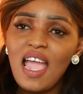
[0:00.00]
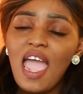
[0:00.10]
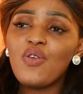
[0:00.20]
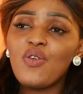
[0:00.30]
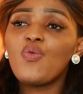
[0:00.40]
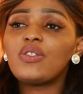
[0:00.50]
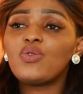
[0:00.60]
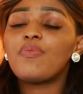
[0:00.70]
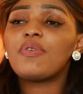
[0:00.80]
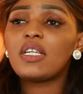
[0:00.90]
I don't want
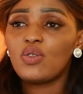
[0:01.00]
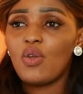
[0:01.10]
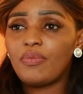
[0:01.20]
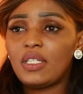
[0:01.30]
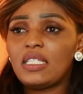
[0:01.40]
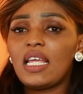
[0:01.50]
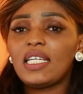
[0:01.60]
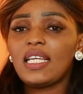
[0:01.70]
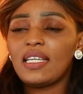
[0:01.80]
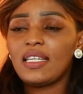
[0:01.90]
to bring something
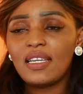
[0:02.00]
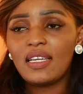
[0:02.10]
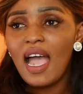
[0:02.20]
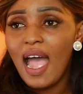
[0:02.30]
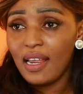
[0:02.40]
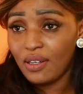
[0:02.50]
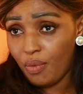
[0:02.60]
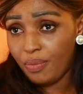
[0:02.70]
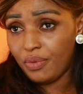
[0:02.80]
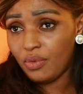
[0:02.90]
that can add
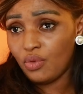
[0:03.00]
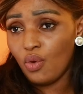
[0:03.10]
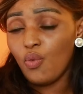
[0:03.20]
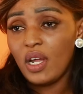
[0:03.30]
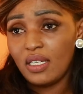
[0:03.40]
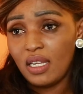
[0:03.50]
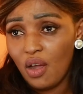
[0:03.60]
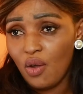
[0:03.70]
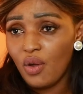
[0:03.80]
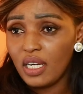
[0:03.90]
up to what they
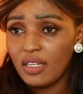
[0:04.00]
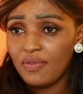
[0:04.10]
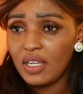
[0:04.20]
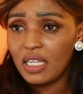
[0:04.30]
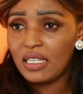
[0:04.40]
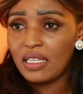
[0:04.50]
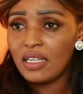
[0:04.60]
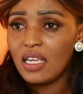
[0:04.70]
are already facing.